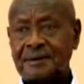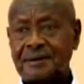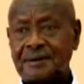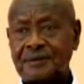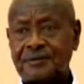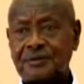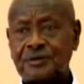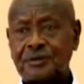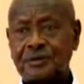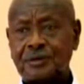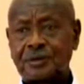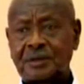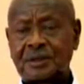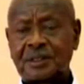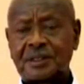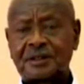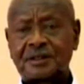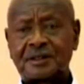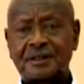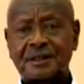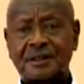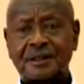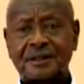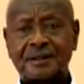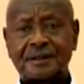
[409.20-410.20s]
If you look
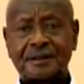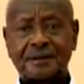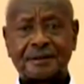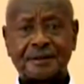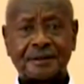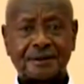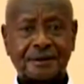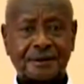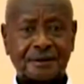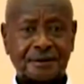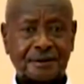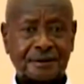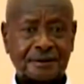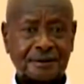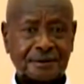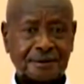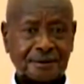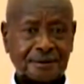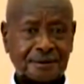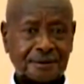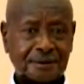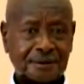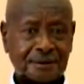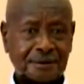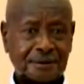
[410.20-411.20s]
at uh,
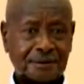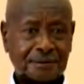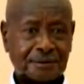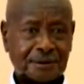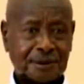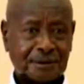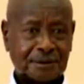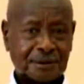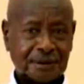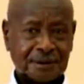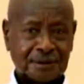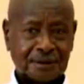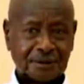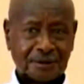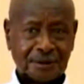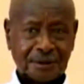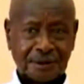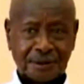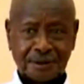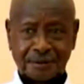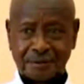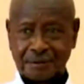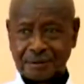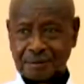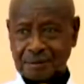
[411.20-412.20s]
what, what, the
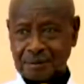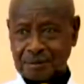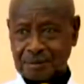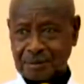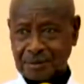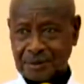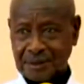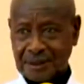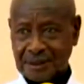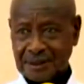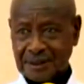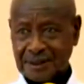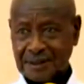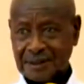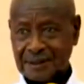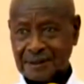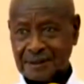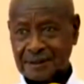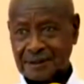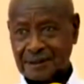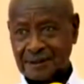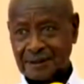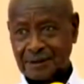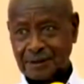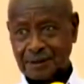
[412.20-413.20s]
honorable people here
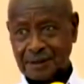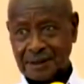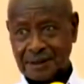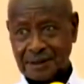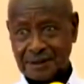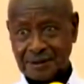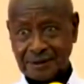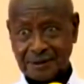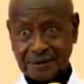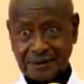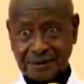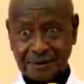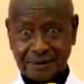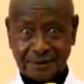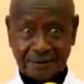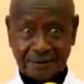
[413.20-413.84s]
are, are, wearing,